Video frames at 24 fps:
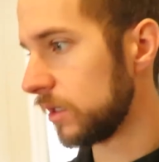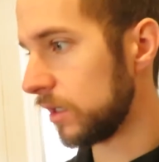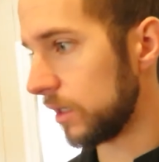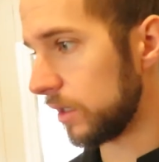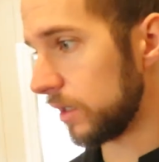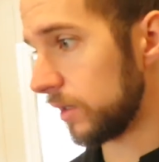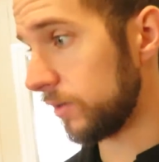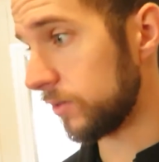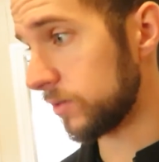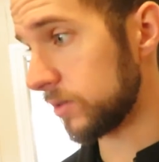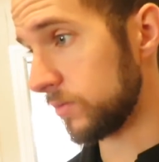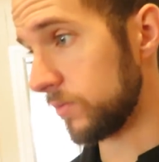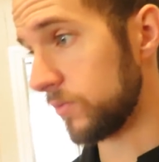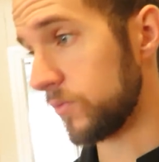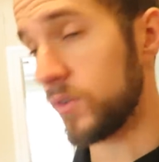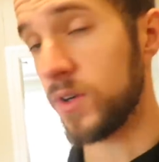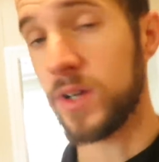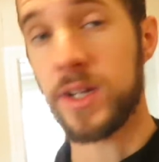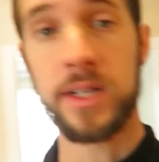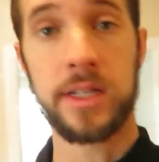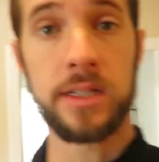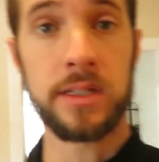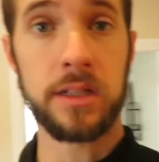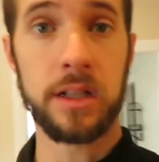Uh, some
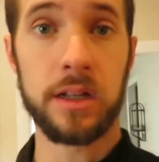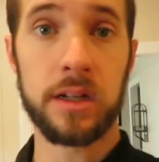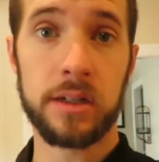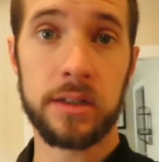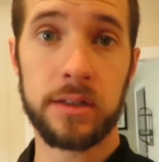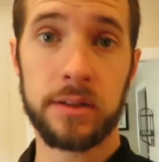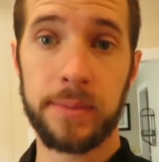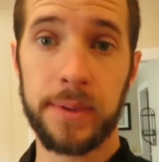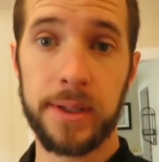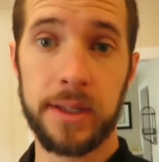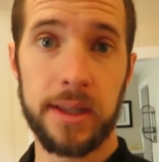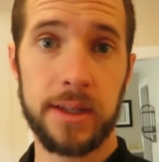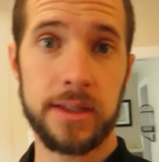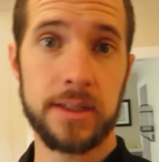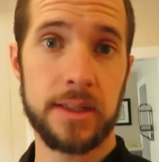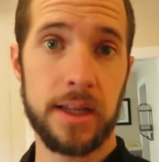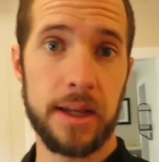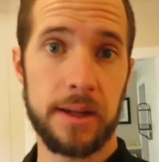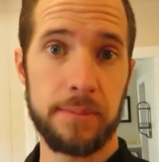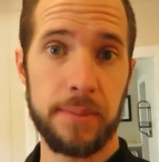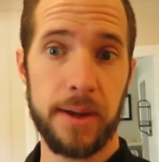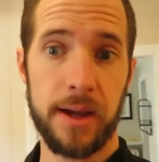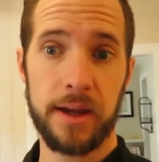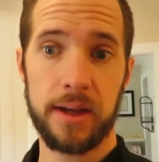friends, I mean, they
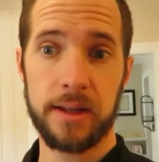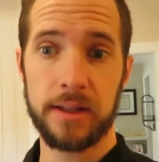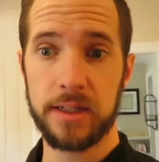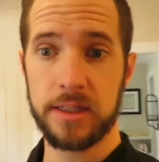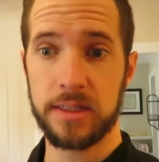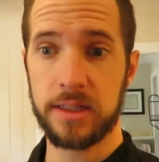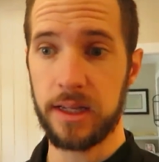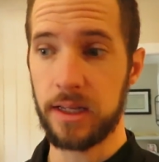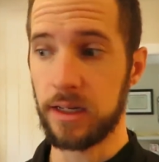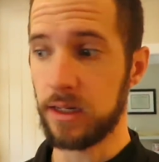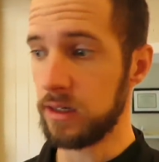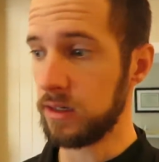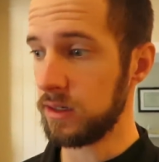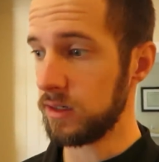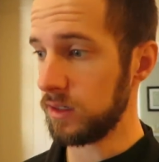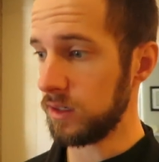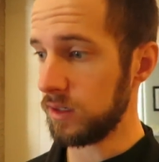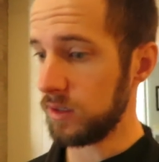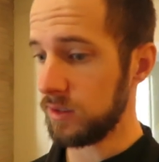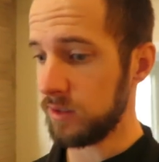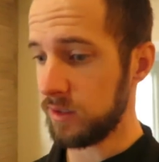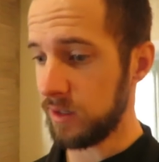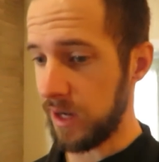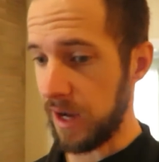stayed back. They stayed
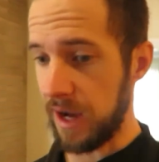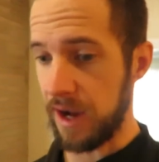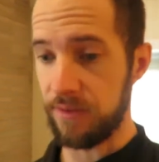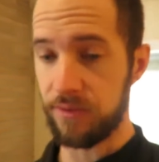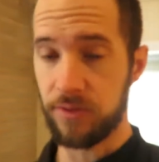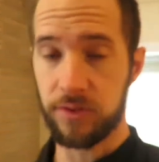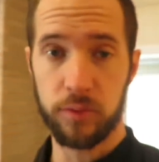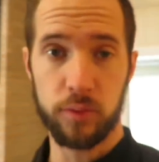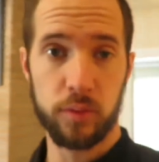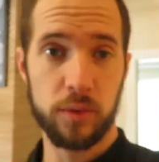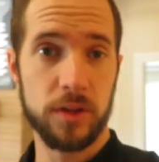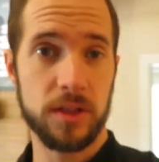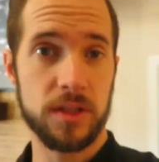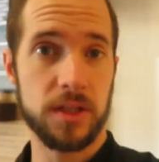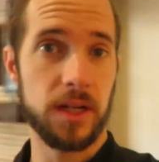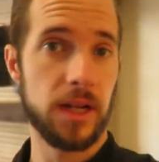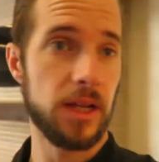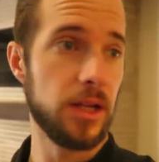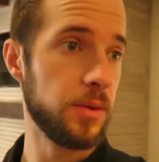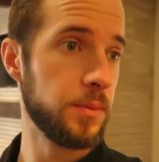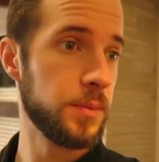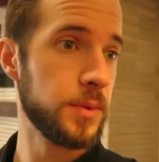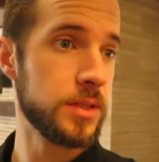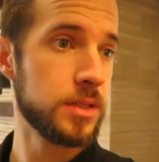afterwards
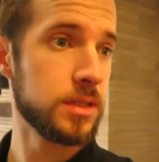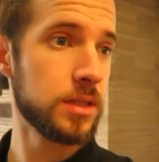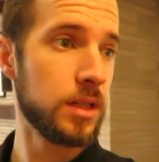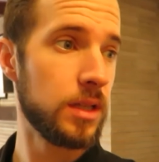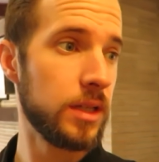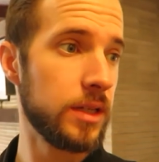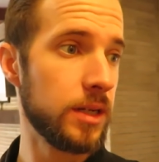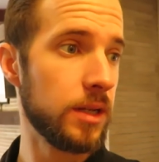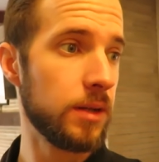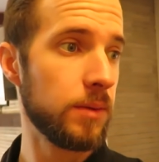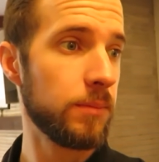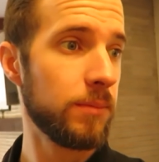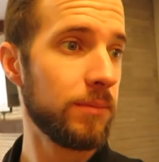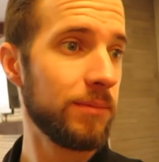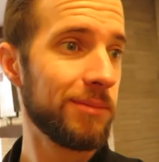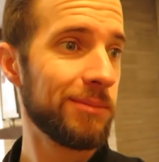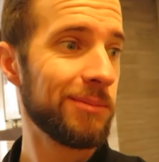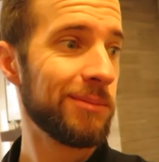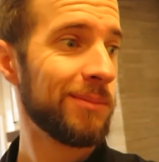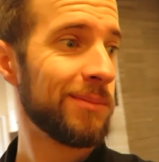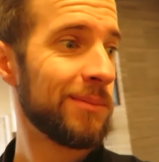and helped us clean up